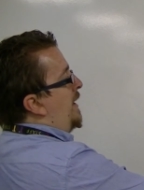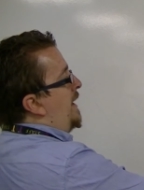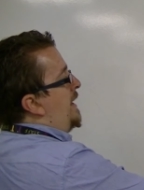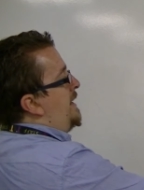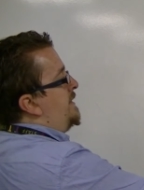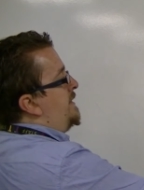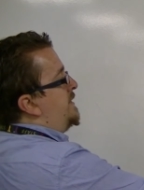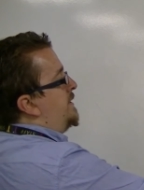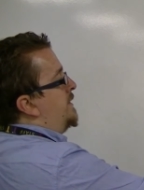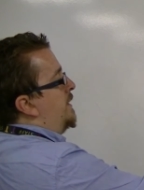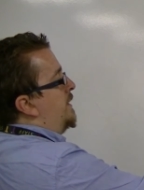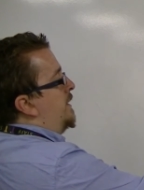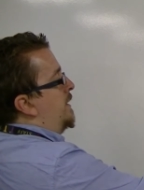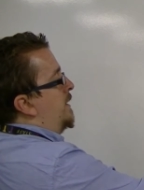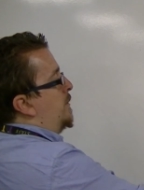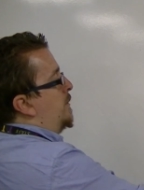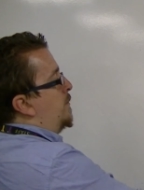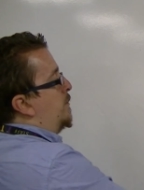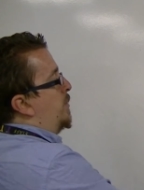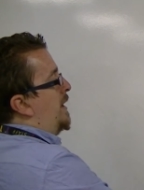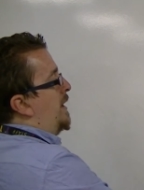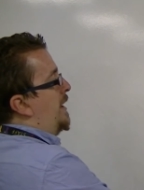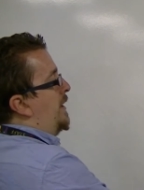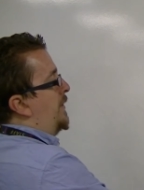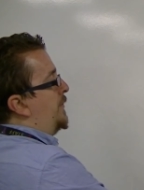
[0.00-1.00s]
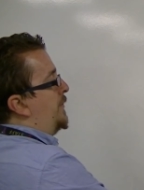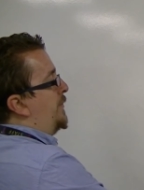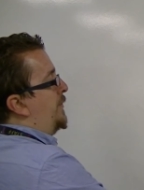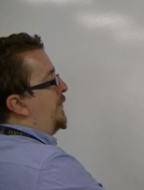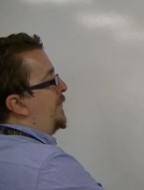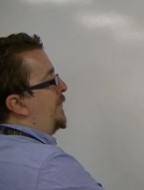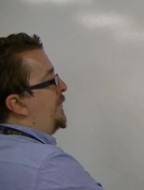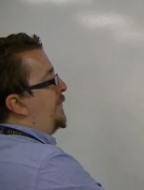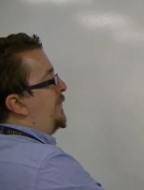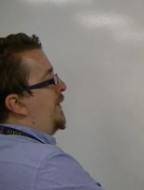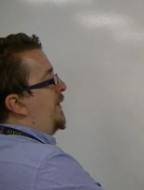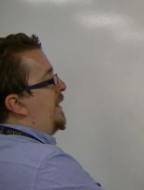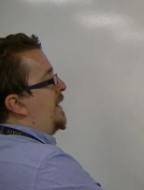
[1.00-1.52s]
8 plus the
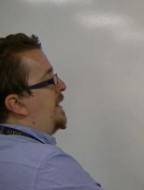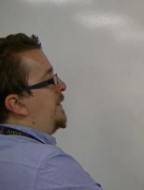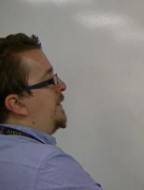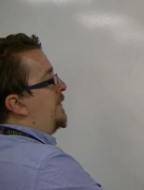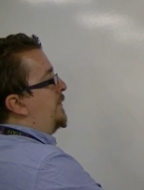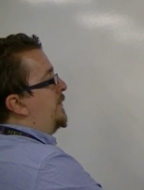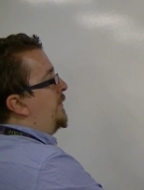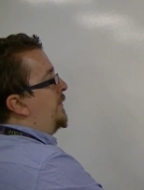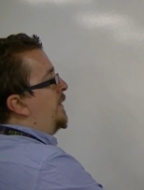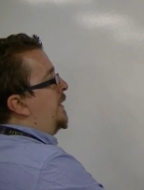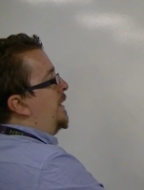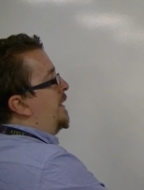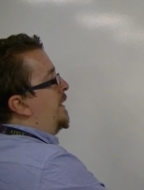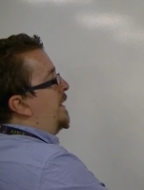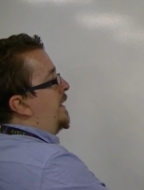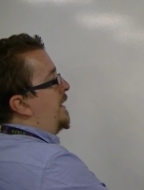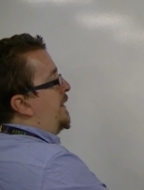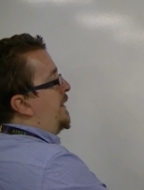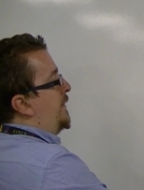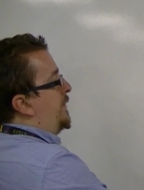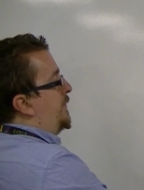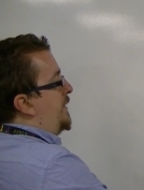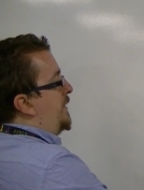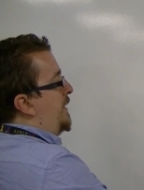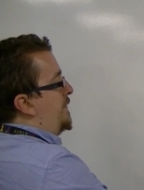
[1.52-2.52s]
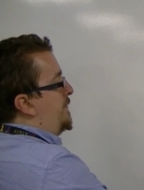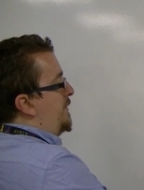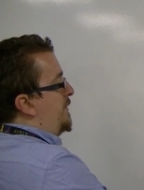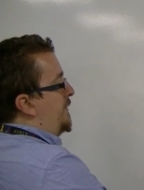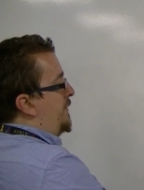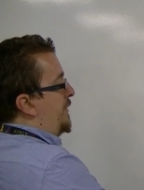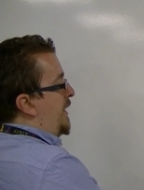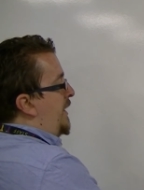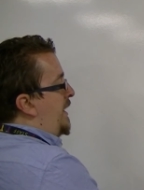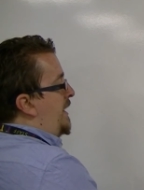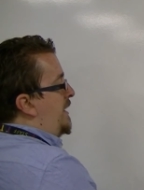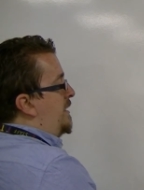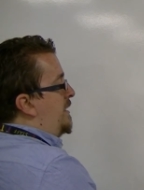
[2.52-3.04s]
6 is
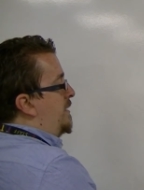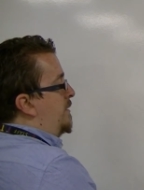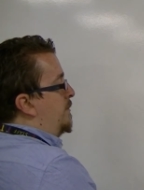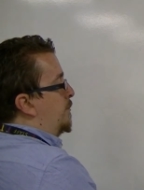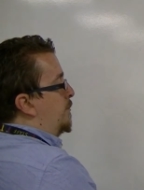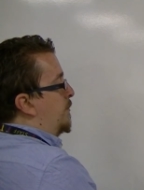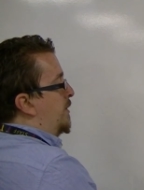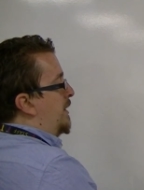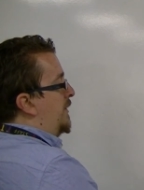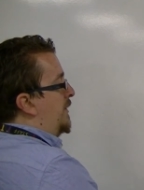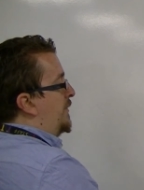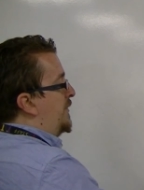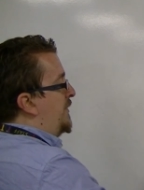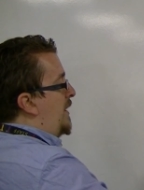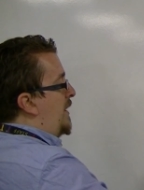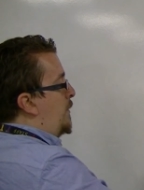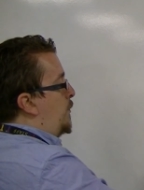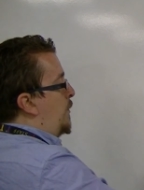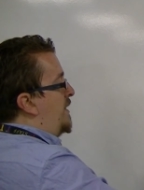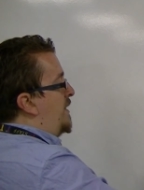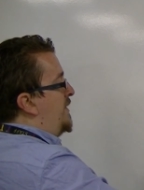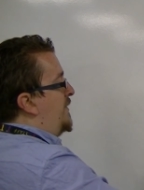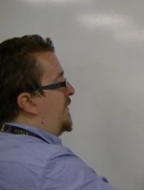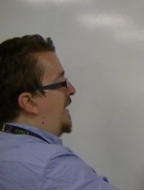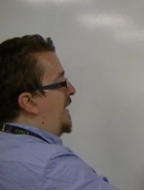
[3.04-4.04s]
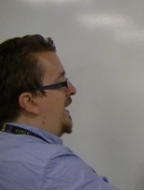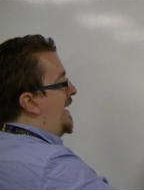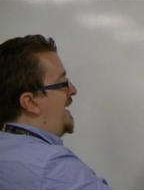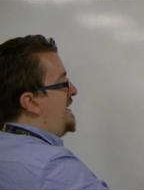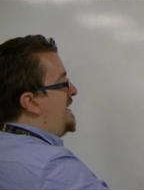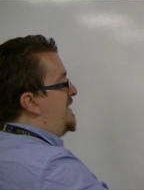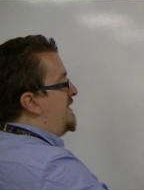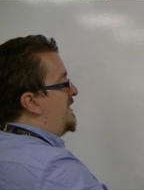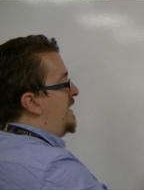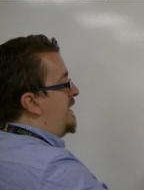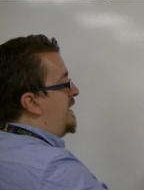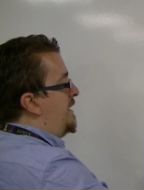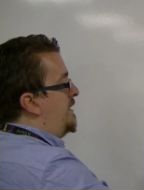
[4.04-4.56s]
17. Plus that 1 is
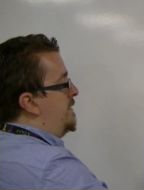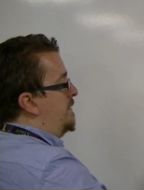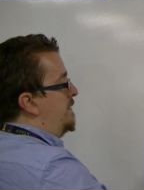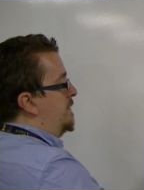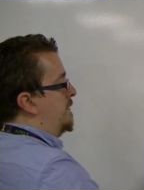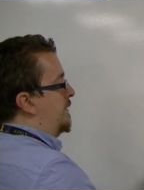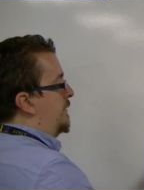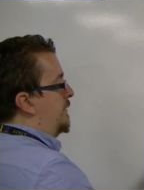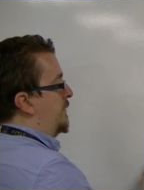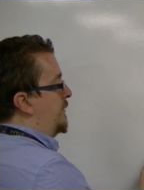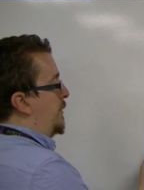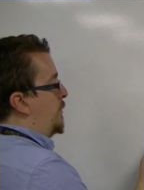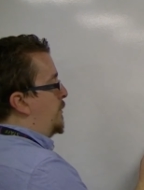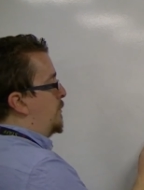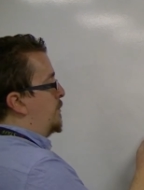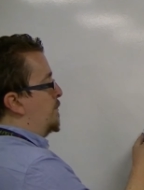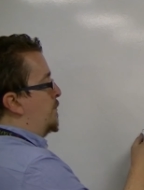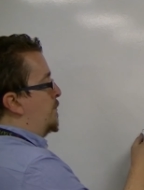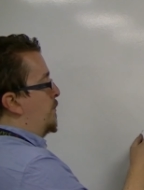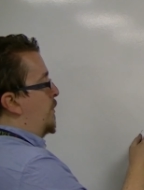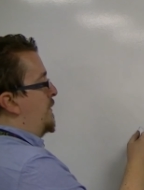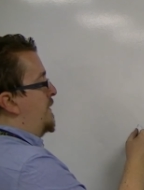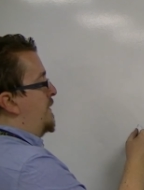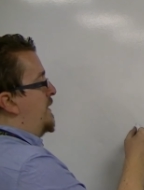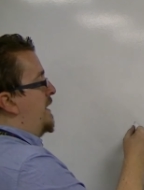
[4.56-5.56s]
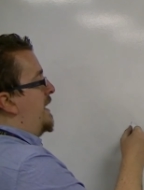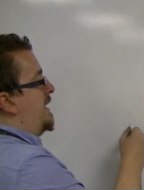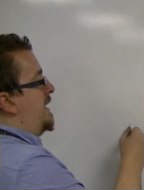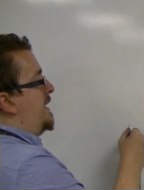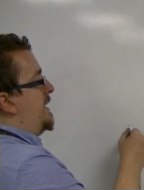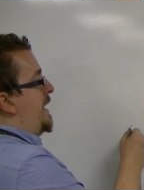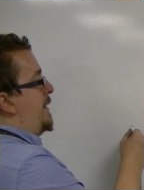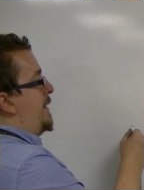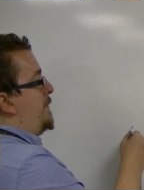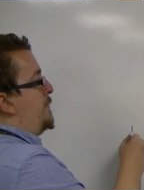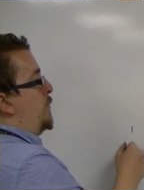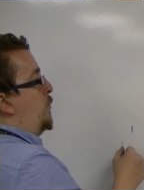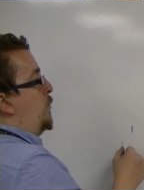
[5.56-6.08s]
18. So put the 8,
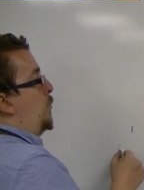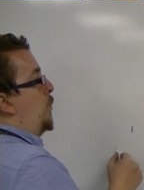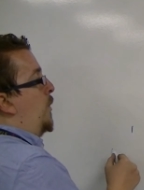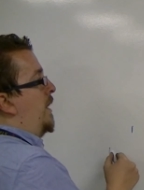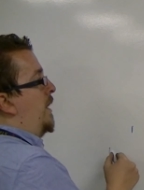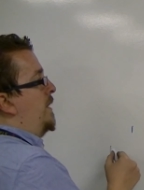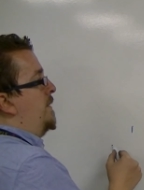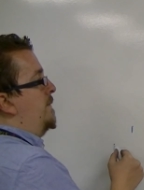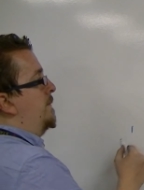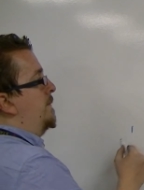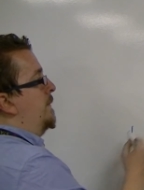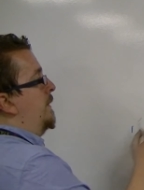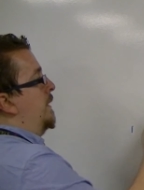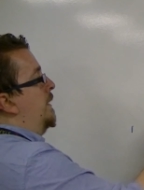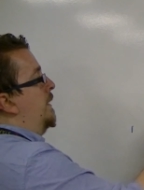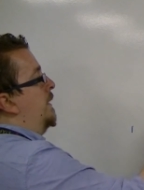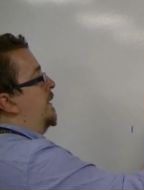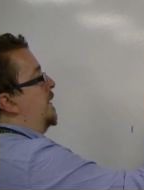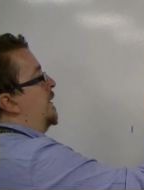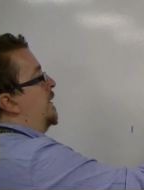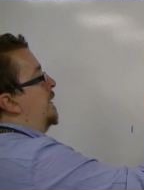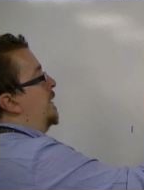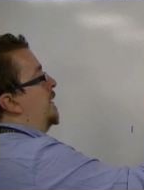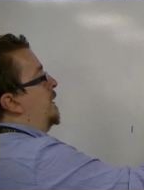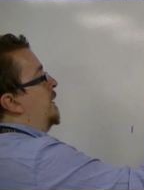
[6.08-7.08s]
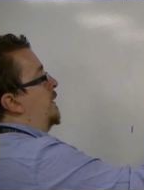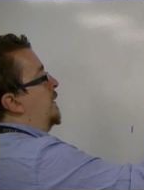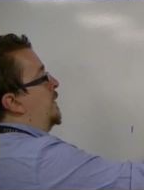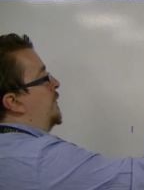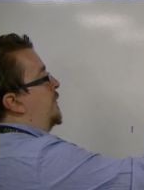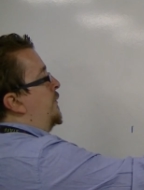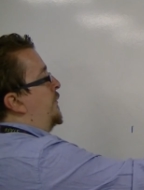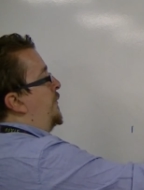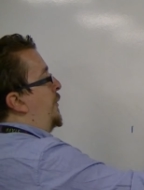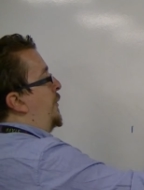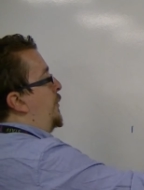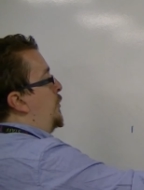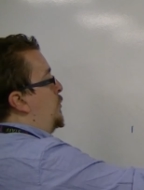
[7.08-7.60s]
carry the 1.
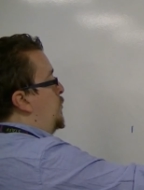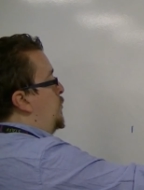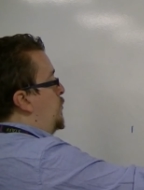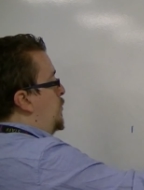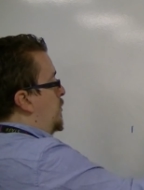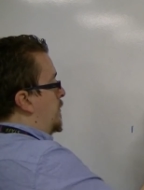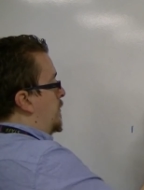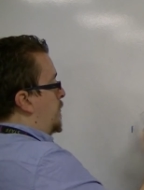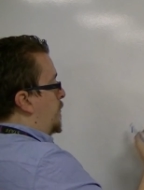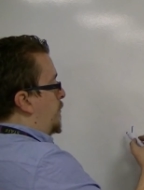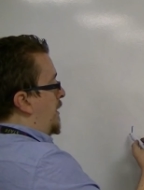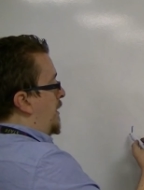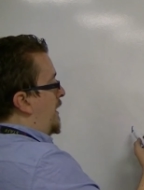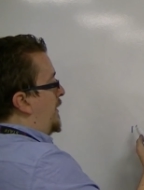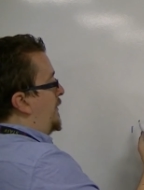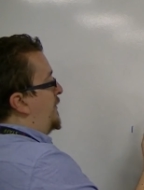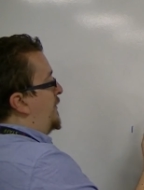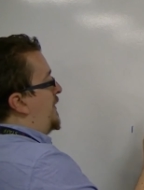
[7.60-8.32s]
2 plus